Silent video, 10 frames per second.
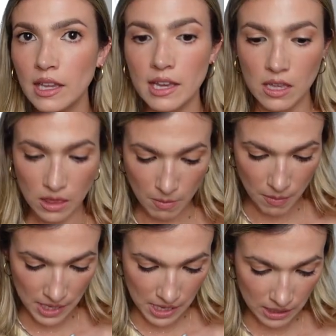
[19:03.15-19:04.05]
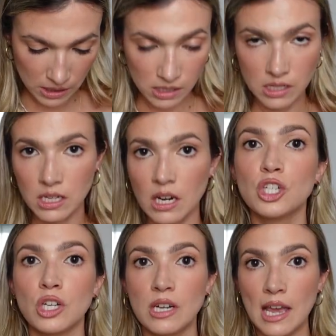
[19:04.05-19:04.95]
like the biggest
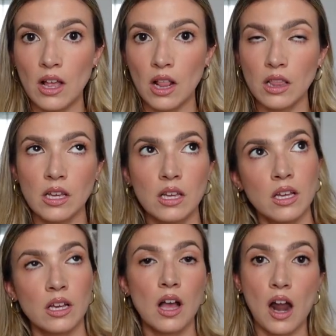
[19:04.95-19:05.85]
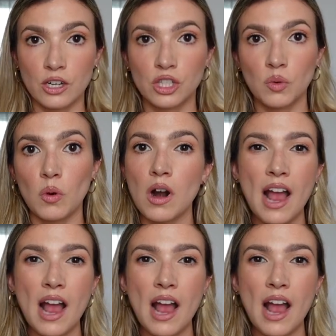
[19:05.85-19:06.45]
Chanel connoisseur.